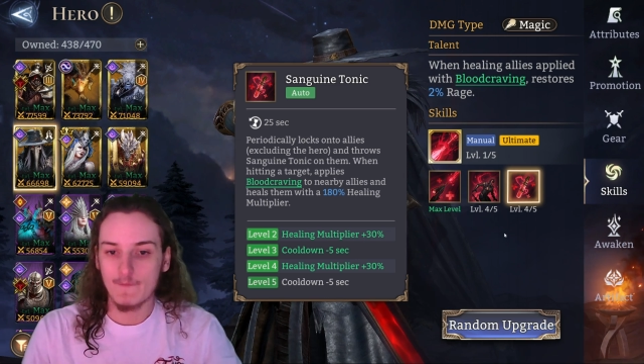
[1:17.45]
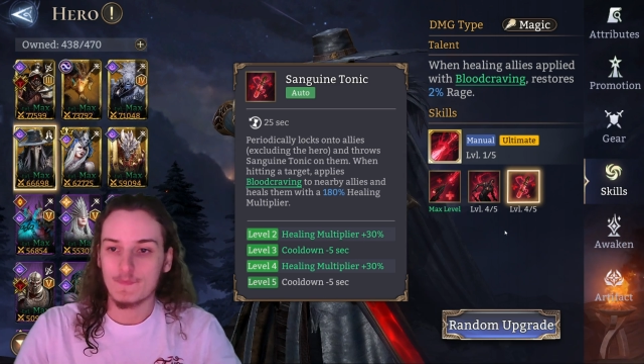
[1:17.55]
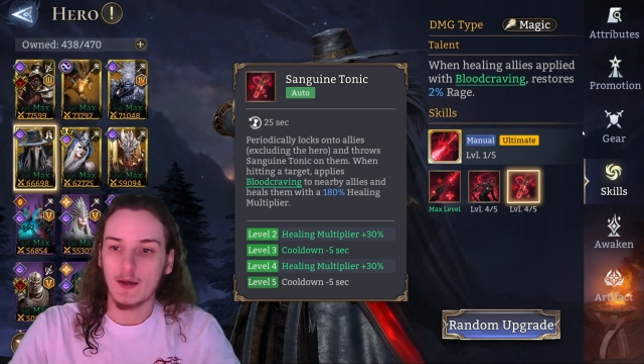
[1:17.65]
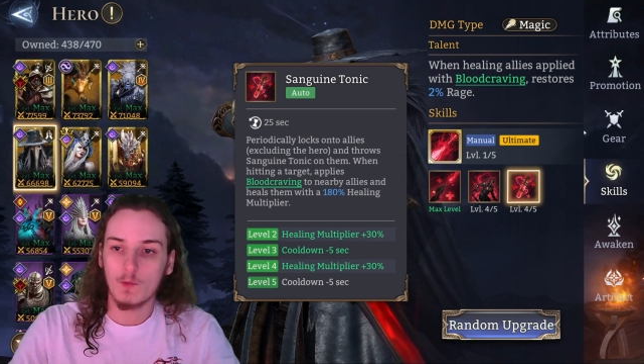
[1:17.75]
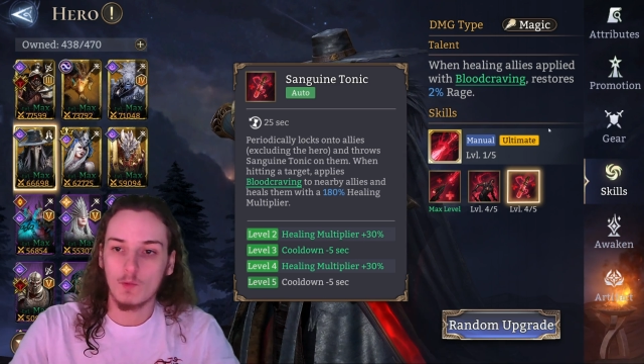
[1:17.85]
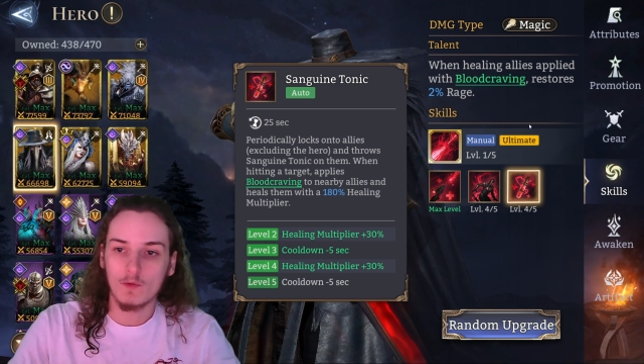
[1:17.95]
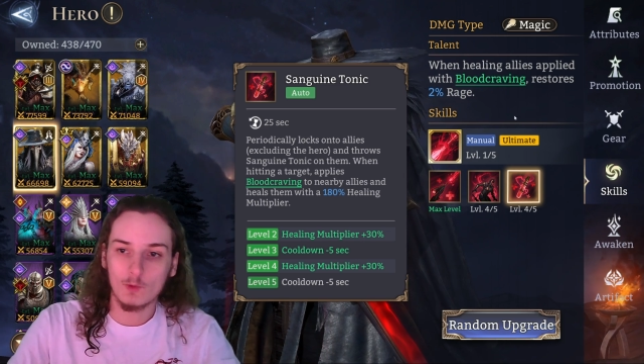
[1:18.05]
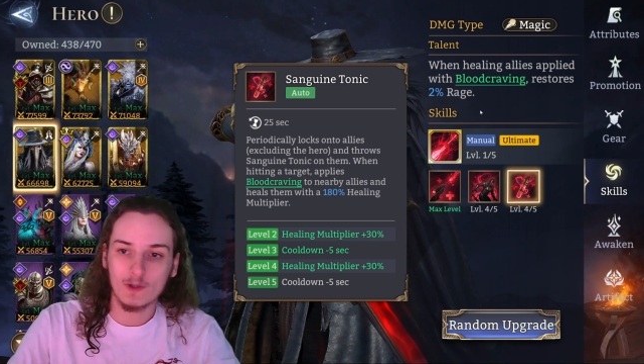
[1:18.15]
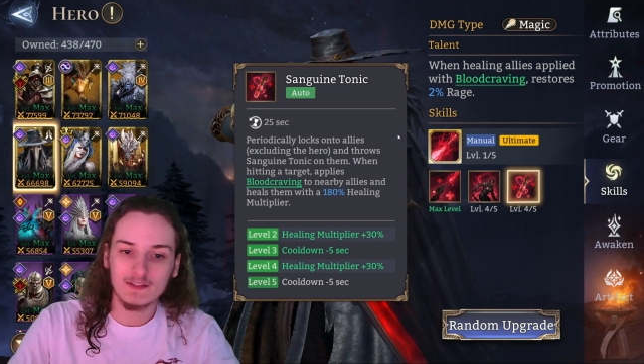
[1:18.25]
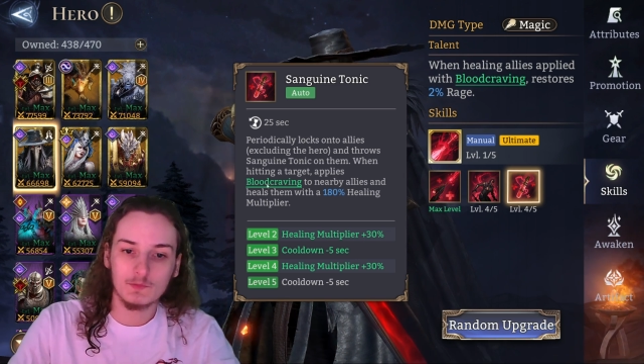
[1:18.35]
Now,
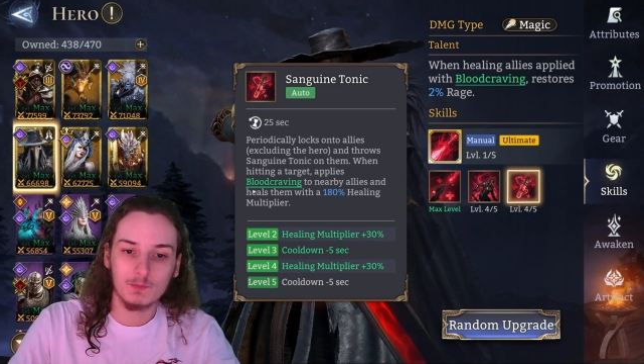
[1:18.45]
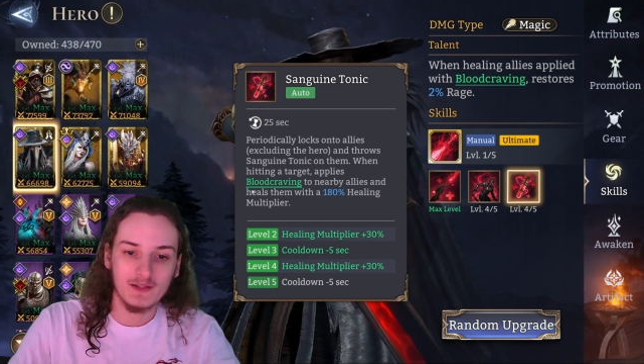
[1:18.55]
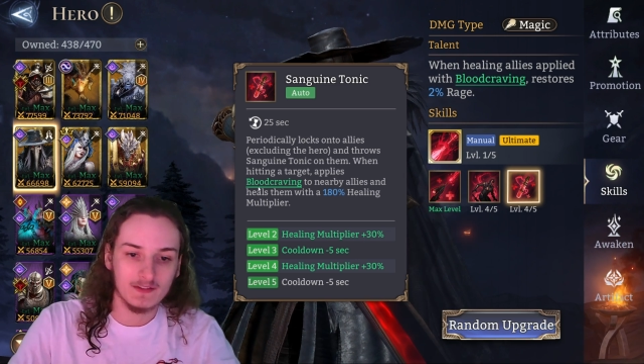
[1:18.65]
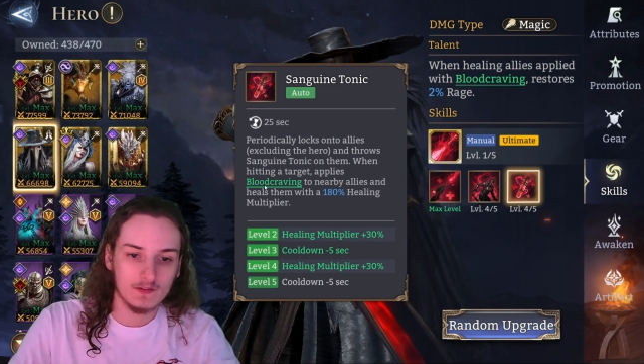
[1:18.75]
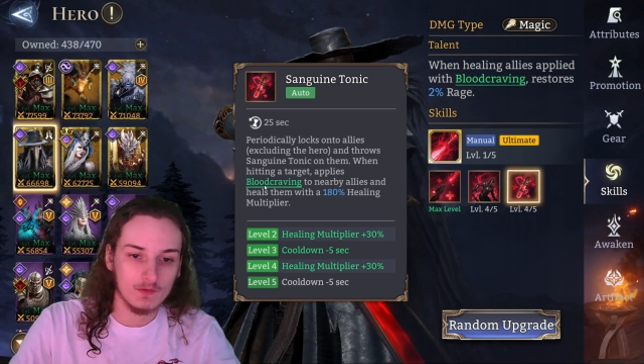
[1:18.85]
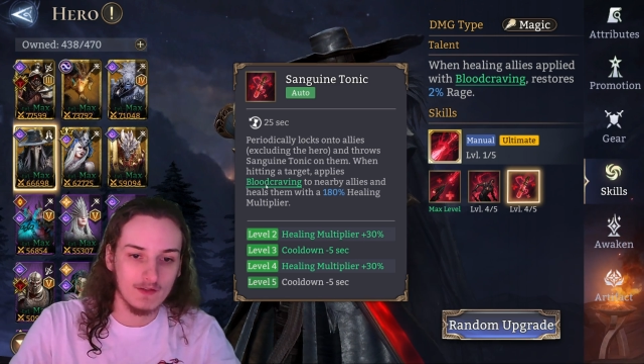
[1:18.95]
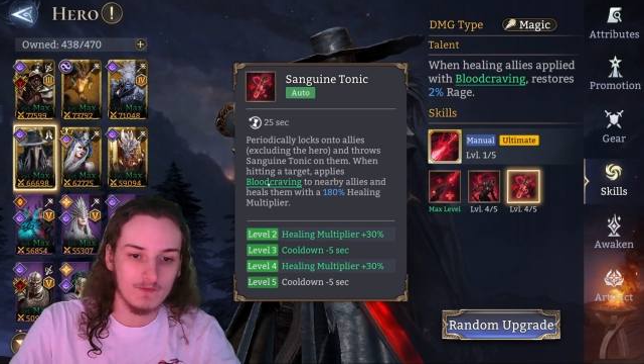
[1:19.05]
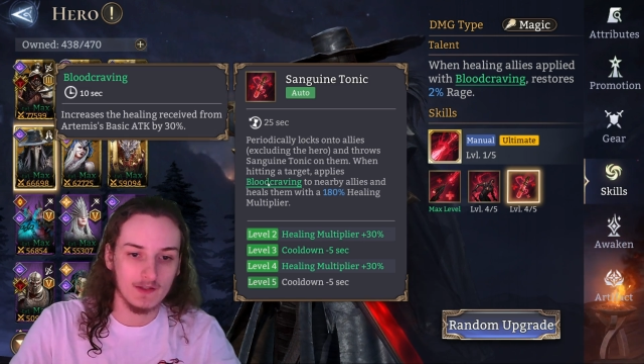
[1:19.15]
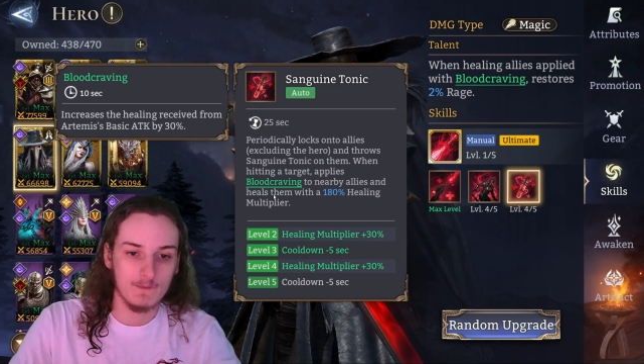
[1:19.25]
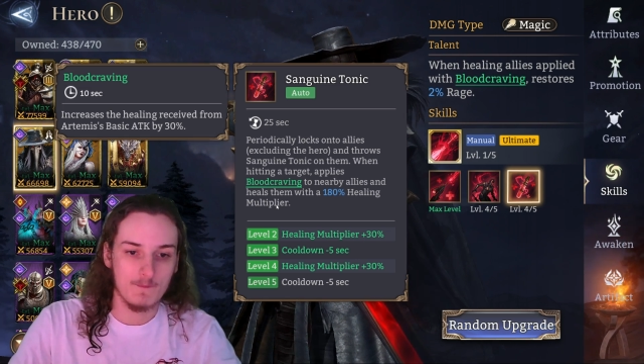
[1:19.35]
what is Blood
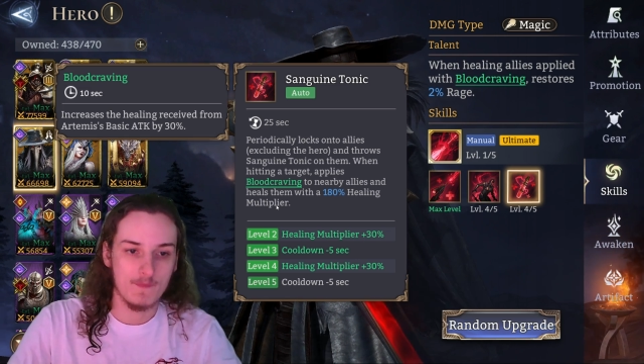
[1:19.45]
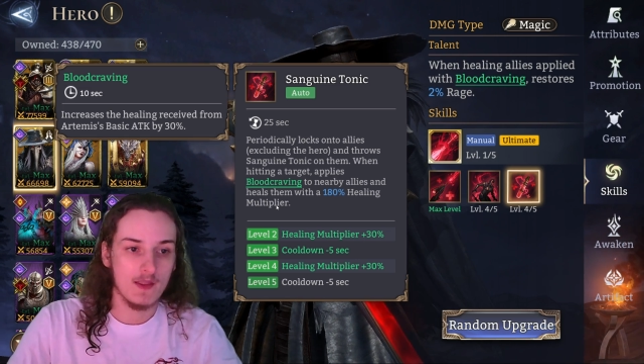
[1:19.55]
Craving?